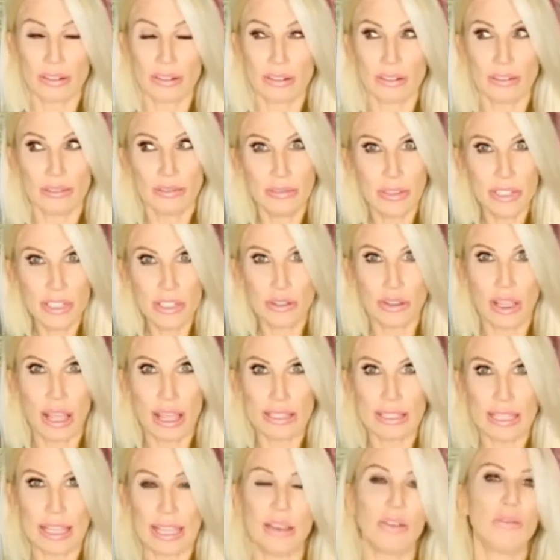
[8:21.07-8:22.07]

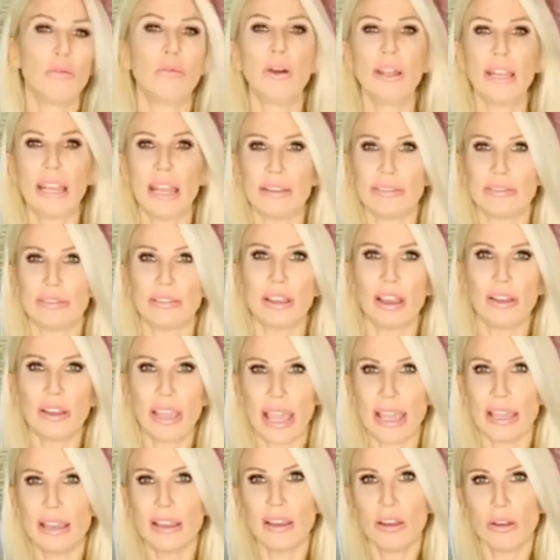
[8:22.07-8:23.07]
Visualize it. What if?
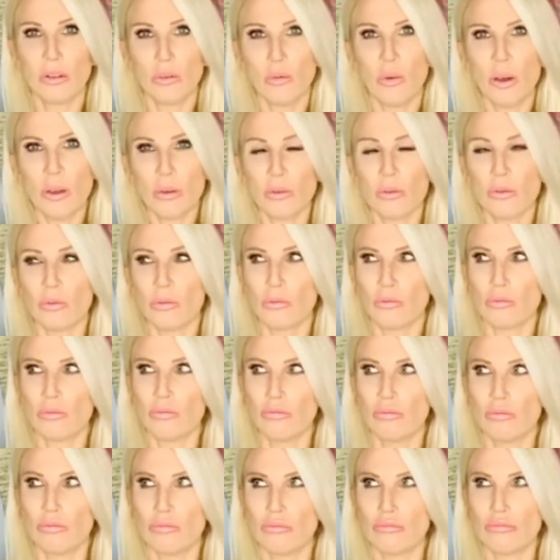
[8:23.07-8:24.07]
Okay,
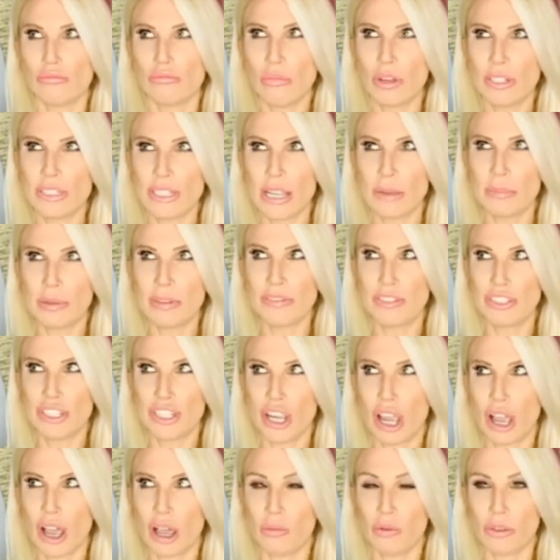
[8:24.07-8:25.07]
what type of
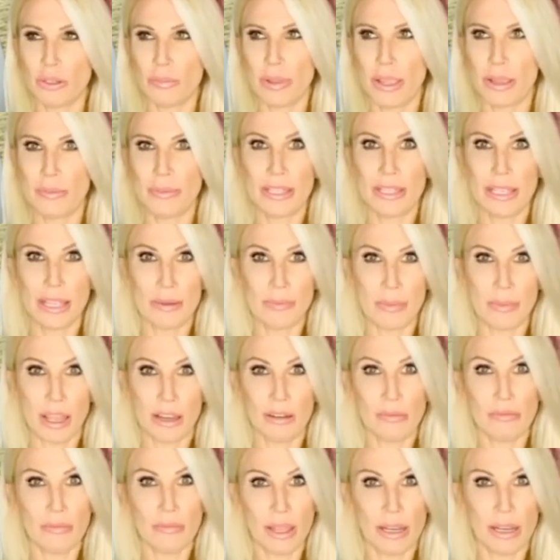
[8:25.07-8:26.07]
job would pay me the amount
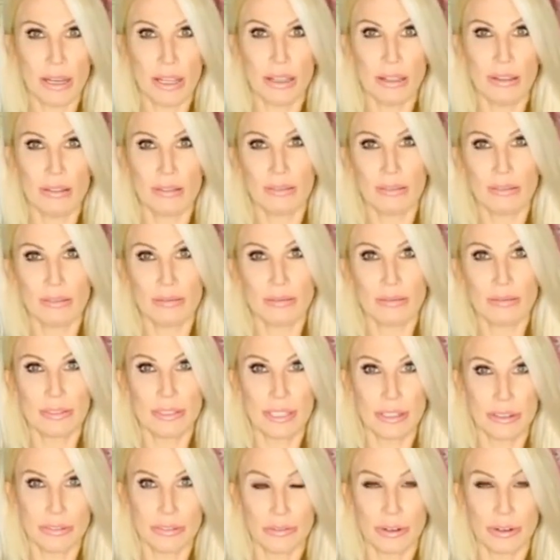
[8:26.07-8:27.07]
of money
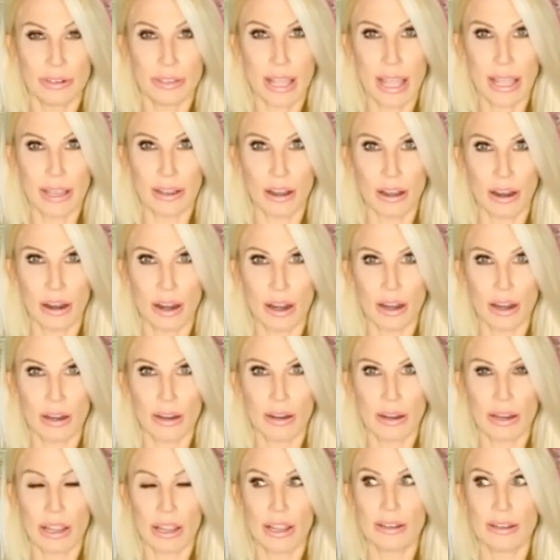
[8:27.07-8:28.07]
to afford that car?
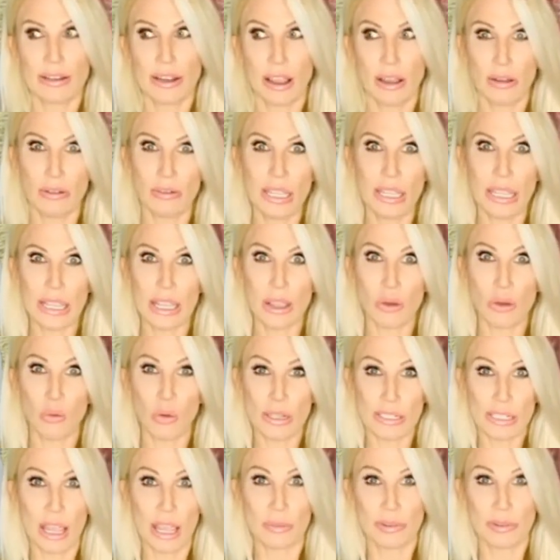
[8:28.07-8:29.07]
Not only
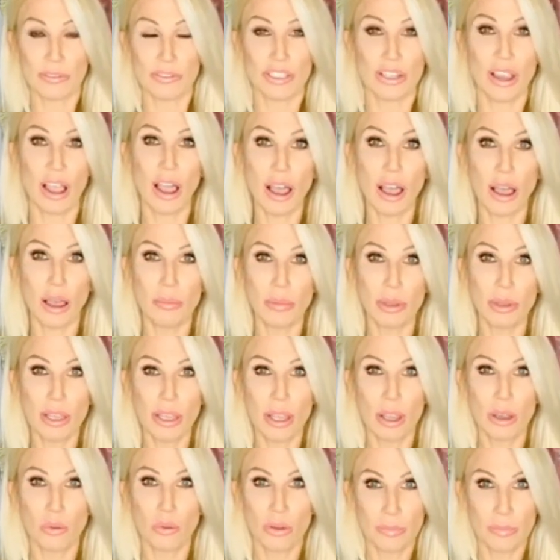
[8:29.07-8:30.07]
what type of job
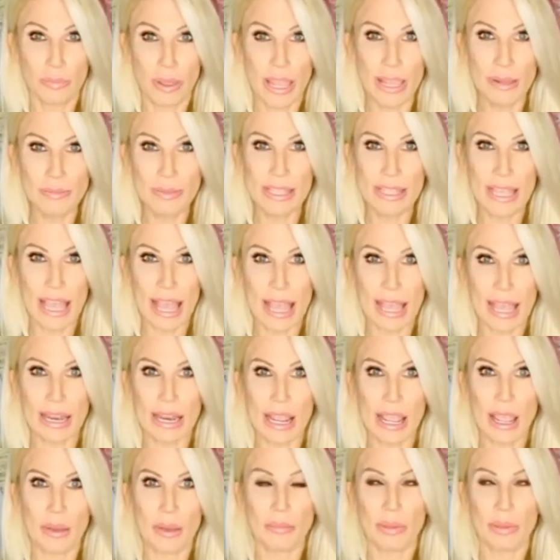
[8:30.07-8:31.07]
would pay me that,
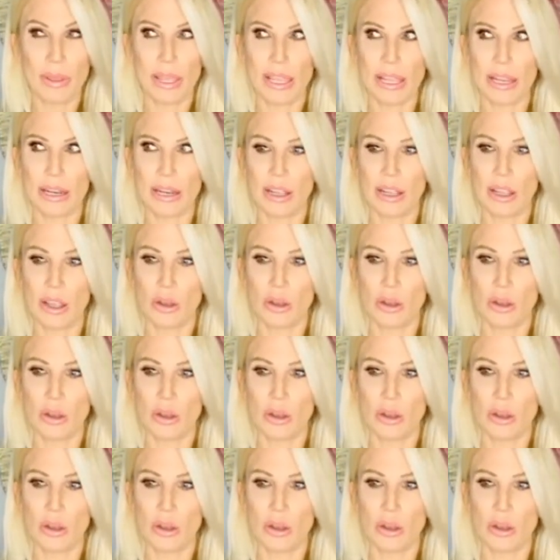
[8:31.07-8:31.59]
but